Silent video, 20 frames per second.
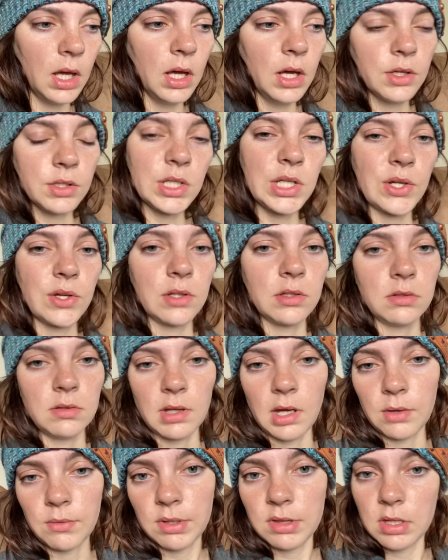So you could do
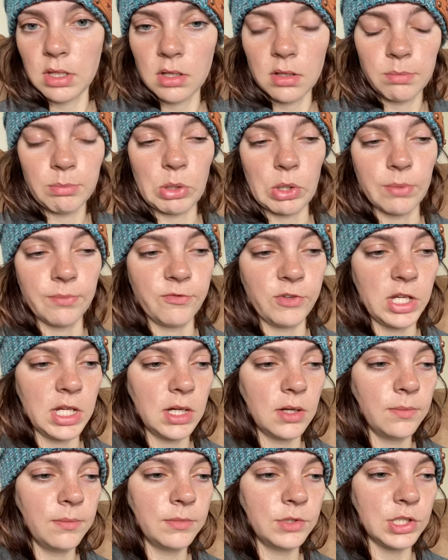that with a poem
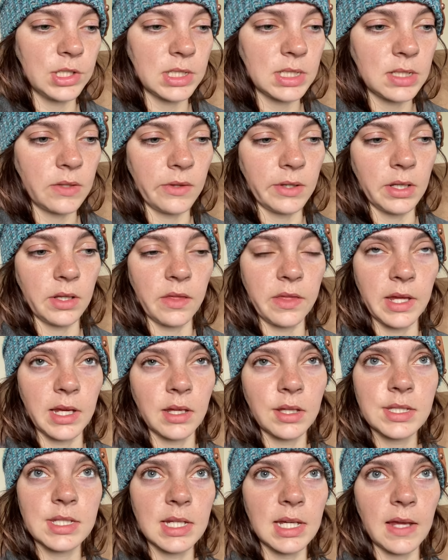video, just little
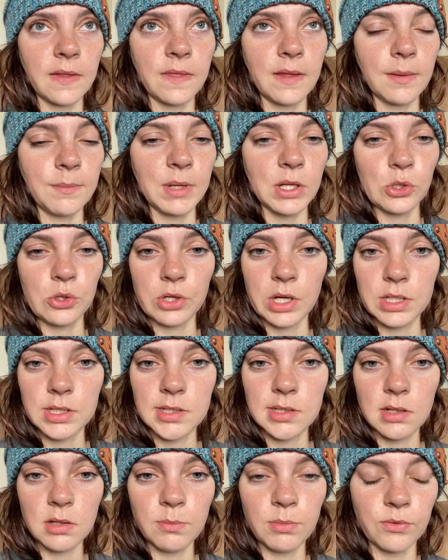things to get them
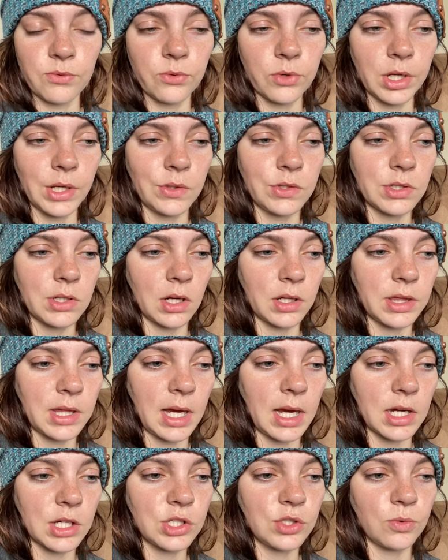interested before you start
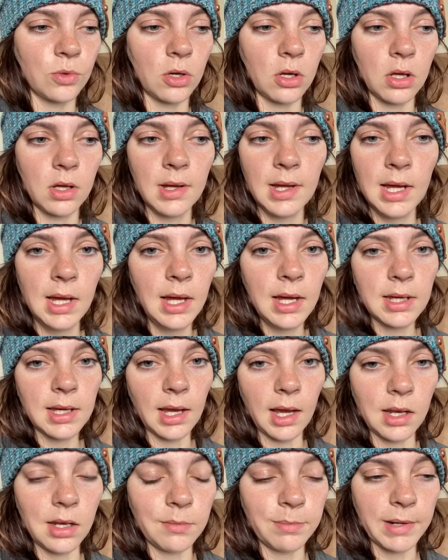the actual
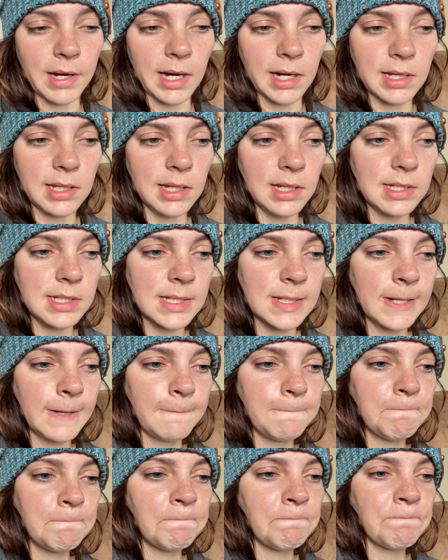guided practice.
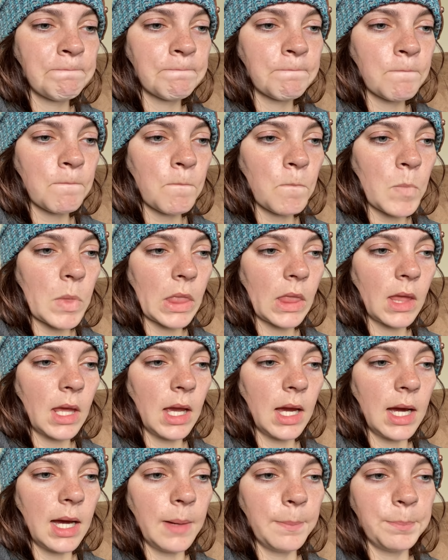
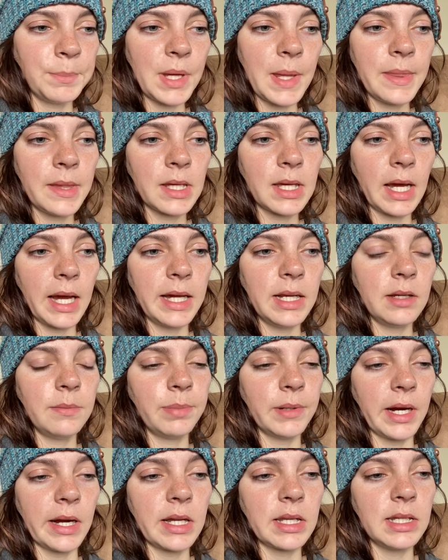In the
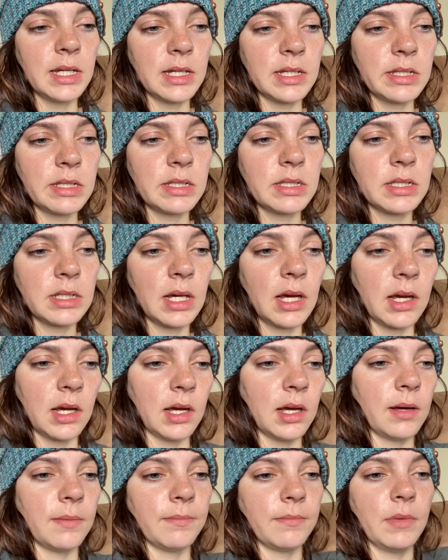guided practice,
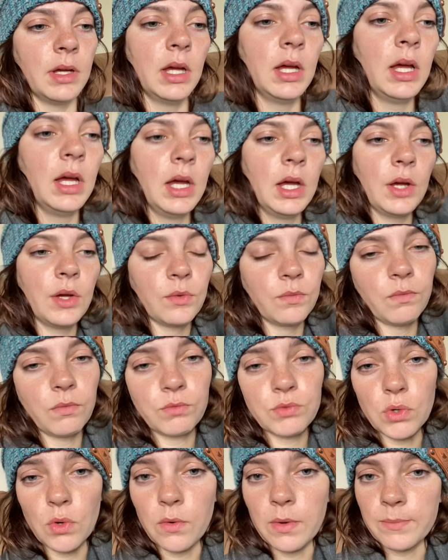
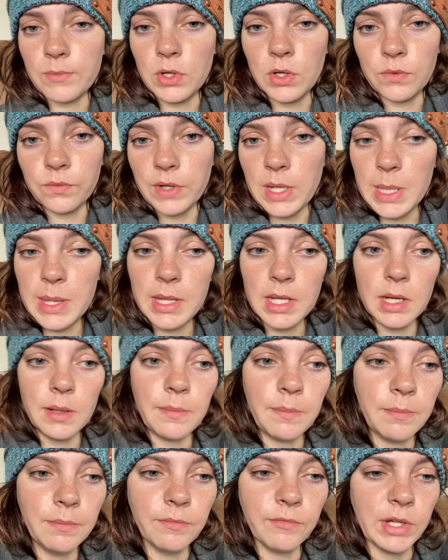so I'm going to read
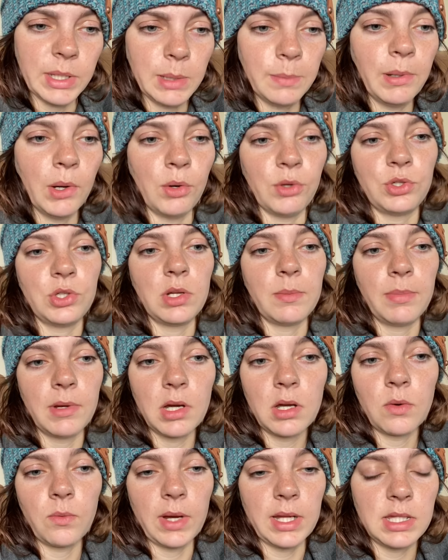the poetry
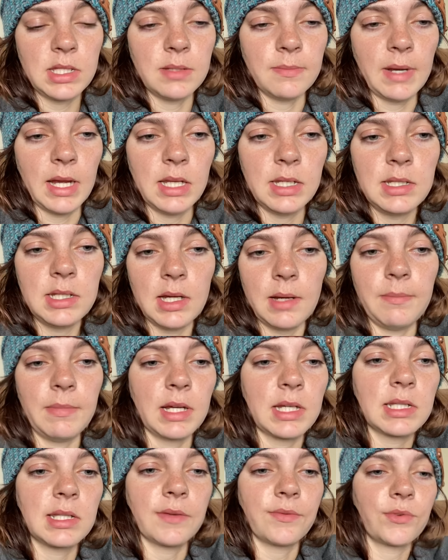book, Wet Cement, a
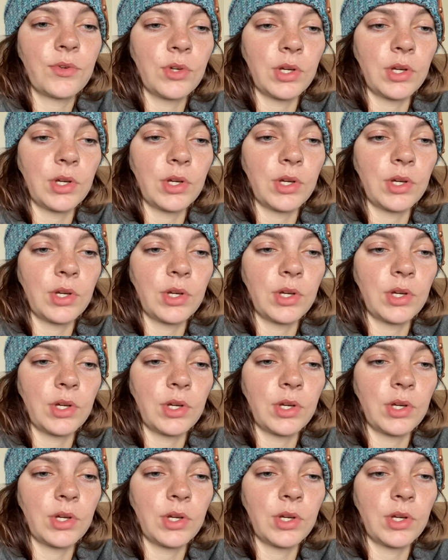mix of